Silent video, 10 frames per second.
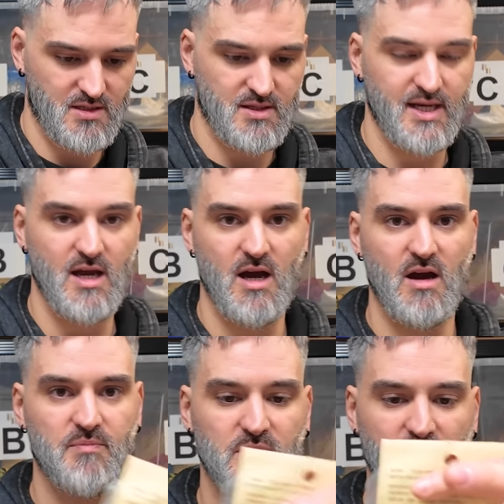the
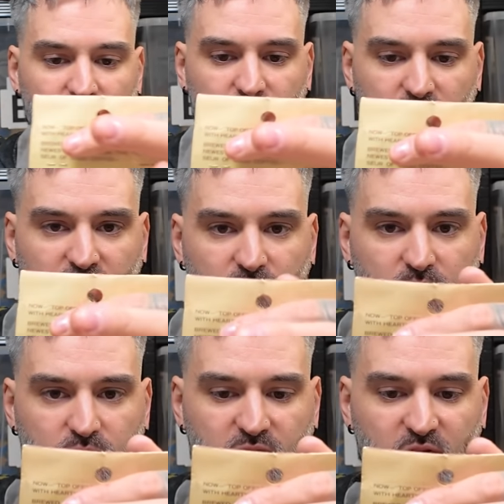uh,
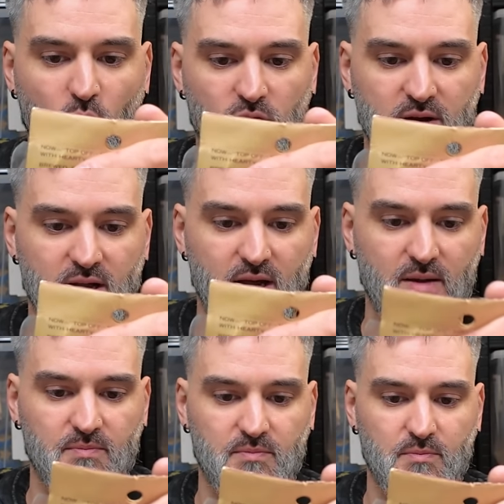filter in
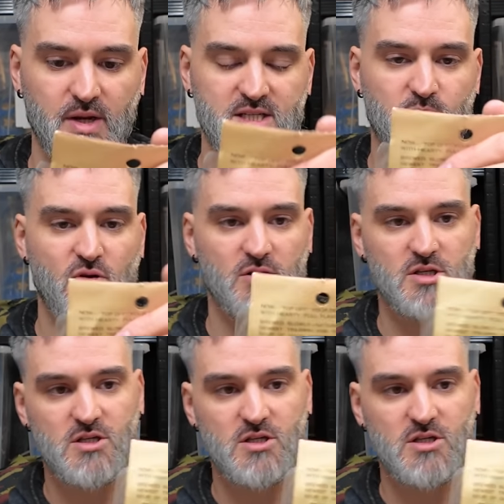here. But it's a Proctor